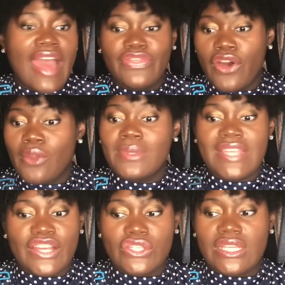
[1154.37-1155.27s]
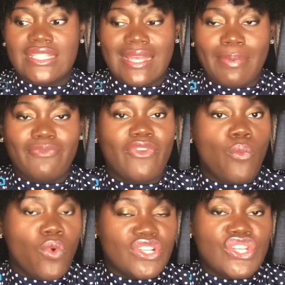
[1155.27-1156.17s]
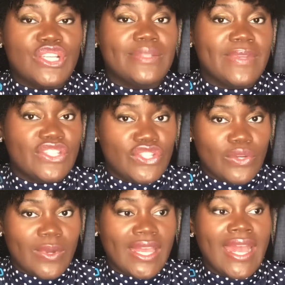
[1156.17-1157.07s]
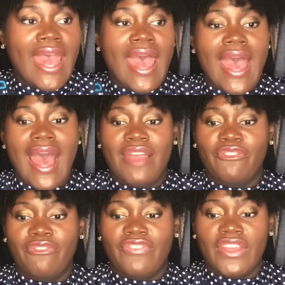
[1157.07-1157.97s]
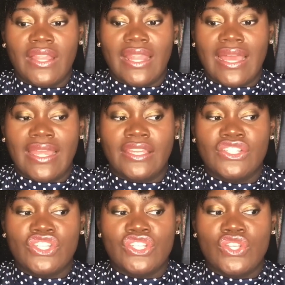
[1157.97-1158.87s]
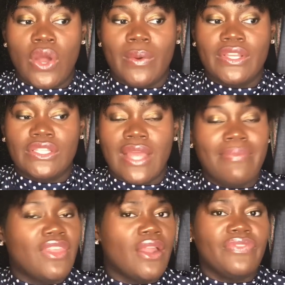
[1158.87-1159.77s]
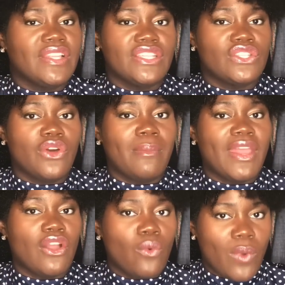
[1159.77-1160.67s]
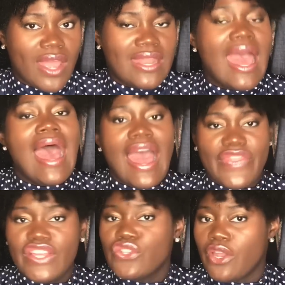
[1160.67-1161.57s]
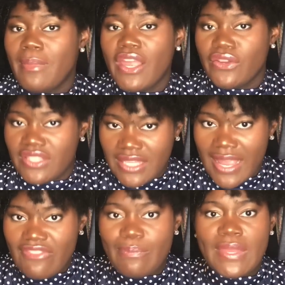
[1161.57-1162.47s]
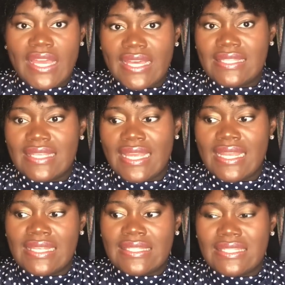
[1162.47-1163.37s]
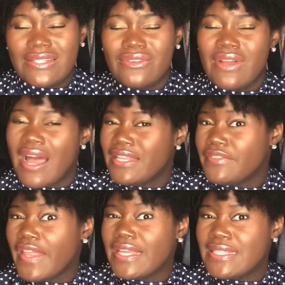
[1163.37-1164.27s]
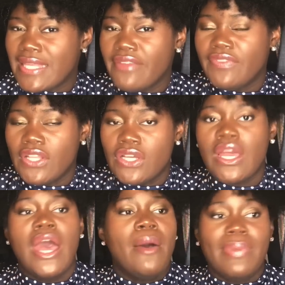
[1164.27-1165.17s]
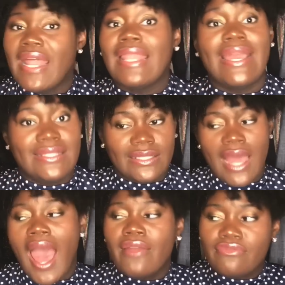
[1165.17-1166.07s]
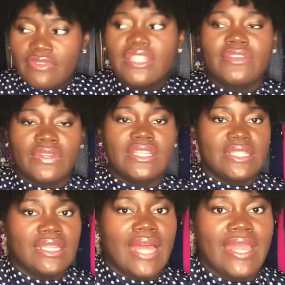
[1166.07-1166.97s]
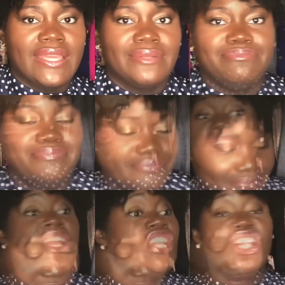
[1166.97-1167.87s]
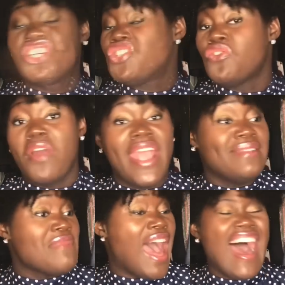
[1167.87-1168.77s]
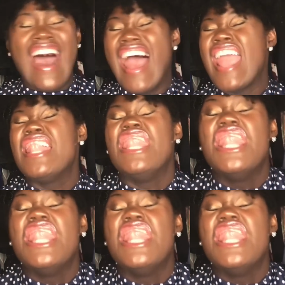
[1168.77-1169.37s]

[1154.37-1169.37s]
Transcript: I thought it was actually a step up from what she's been doing. I feel like she's going to, I don't think this is going to make her win. I think it's going to make her safe because it is still kind of like a safe look, but I liked it. I really, really did like it. Eureka looks great. I